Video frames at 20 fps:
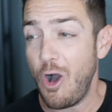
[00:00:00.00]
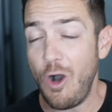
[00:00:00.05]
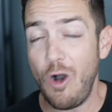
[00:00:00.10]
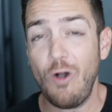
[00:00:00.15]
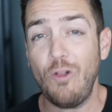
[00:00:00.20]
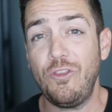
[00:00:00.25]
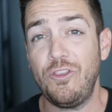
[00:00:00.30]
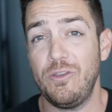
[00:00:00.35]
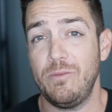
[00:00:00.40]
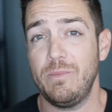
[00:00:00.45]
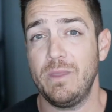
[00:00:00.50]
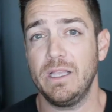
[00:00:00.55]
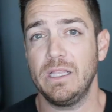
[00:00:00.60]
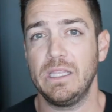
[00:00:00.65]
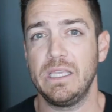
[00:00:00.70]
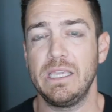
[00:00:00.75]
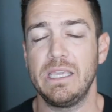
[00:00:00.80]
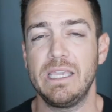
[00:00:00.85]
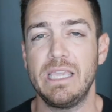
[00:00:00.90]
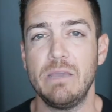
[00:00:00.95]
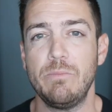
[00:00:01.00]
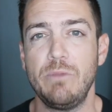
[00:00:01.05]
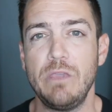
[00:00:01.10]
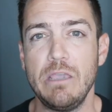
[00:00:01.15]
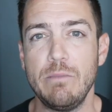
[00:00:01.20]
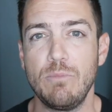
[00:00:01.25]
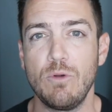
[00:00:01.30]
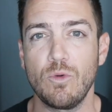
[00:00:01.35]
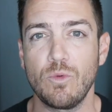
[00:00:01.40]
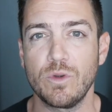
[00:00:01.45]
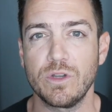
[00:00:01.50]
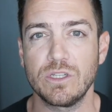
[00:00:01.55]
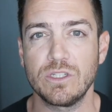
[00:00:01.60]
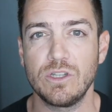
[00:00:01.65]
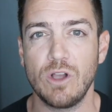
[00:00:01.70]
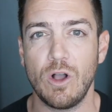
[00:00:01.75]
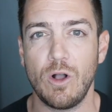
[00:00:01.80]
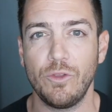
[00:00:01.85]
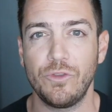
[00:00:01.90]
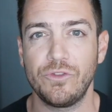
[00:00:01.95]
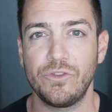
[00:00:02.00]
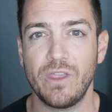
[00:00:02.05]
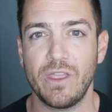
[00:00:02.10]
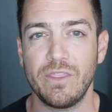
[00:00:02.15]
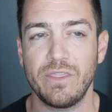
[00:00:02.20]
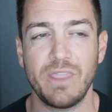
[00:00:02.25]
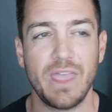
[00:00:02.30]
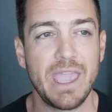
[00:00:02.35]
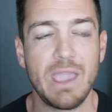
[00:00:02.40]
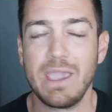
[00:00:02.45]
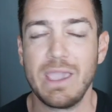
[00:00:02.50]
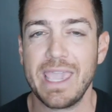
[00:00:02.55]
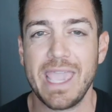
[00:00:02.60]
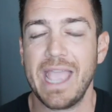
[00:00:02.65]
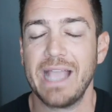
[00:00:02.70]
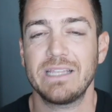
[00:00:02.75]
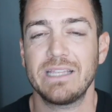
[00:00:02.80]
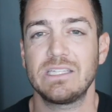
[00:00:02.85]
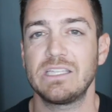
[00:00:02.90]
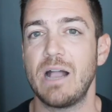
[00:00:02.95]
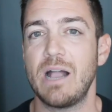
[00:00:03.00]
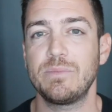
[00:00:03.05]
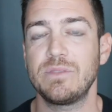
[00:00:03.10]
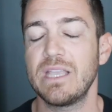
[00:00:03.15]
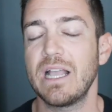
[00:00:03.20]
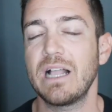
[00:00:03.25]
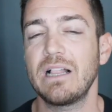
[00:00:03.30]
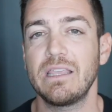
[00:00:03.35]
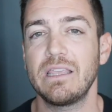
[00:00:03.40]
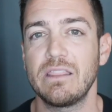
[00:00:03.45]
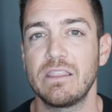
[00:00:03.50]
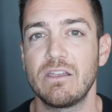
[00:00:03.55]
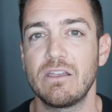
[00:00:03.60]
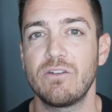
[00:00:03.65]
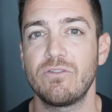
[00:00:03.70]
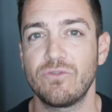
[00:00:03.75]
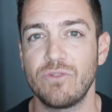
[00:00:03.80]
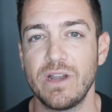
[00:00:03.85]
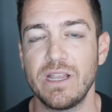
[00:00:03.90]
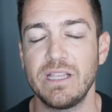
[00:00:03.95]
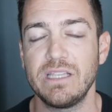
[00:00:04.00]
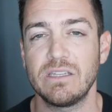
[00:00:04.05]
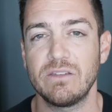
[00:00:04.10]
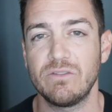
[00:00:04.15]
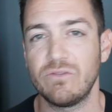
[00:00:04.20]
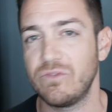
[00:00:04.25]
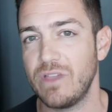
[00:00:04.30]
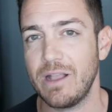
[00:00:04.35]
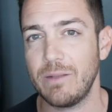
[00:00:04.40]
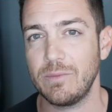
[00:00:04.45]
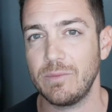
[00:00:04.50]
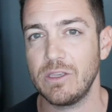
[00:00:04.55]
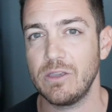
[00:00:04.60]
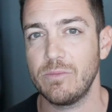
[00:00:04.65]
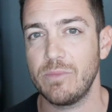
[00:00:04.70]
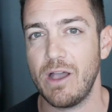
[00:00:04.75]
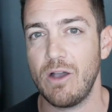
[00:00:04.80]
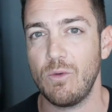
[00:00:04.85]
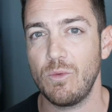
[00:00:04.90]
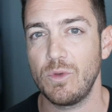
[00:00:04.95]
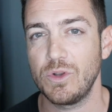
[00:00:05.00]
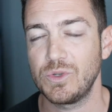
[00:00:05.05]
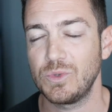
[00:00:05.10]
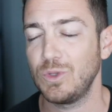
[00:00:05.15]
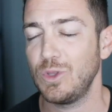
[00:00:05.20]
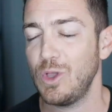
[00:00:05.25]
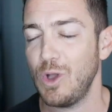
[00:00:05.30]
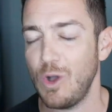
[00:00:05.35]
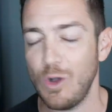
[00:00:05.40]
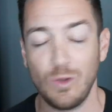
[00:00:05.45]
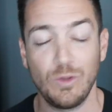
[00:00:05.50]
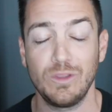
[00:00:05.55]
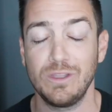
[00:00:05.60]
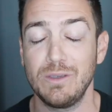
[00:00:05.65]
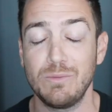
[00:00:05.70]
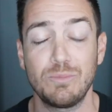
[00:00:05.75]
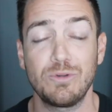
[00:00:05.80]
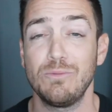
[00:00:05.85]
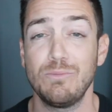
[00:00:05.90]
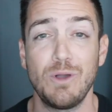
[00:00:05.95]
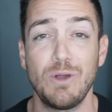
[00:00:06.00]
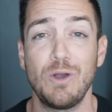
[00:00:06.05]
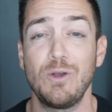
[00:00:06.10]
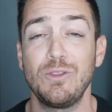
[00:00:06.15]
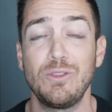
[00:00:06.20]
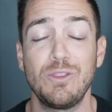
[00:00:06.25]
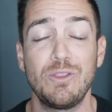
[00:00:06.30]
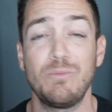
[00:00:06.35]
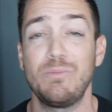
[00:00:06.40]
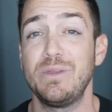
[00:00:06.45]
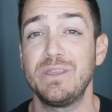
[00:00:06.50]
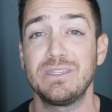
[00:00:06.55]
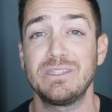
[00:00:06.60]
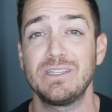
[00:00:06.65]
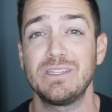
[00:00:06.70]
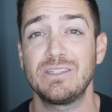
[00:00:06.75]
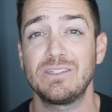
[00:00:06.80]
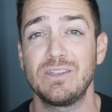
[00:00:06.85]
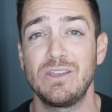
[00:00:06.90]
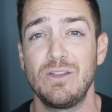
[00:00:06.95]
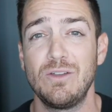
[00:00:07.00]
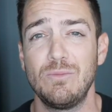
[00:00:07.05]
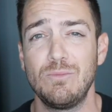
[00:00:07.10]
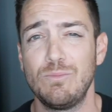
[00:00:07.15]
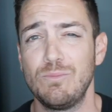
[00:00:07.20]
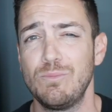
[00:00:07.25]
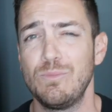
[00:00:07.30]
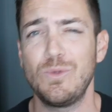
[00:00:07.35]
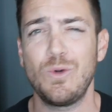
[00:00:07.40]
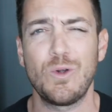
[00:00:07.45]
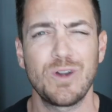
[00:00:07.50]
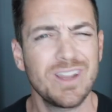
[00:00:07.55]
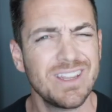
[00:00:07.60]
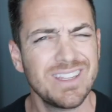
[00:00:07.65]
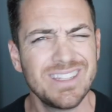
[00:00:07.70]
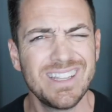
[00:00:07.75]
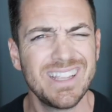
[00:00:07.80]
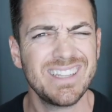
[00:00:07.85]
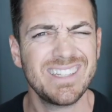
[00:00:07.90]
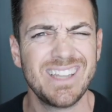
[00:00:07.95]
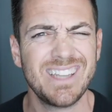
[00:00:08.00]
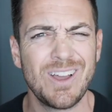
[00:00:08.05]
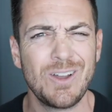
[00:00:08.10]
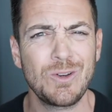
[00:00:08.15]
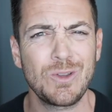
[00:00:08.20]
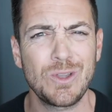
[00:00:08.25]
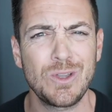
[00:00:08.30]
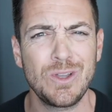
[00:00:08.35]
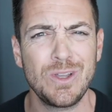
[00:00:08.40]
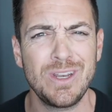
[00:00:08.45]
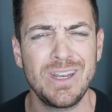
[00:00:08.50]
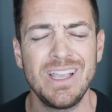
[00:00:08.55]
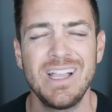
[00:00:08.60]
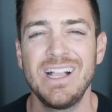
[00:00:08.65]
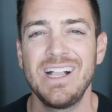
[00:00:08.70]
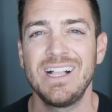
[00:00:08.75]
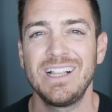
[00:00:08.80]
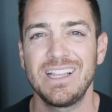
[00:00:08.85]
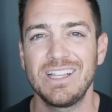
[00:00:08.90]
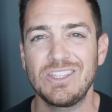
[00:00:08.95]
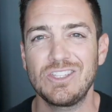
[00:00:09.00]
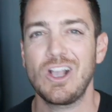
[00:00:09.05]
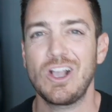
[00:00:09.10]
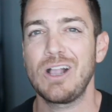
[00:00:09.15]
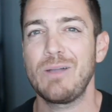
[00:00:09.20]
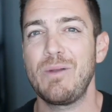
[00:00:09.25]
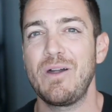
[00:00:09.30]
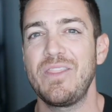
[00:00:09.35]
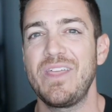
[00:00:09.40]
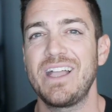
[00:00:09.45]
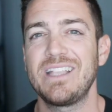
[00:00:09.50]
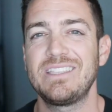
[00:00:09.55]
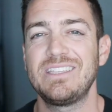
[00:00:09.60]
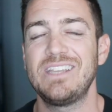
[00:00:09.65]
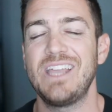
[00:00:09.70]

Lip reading: ultimately get people results that they can't stop telling their friends and family about, which will only promote the business more. Doesn't that sound good? Let's talk about that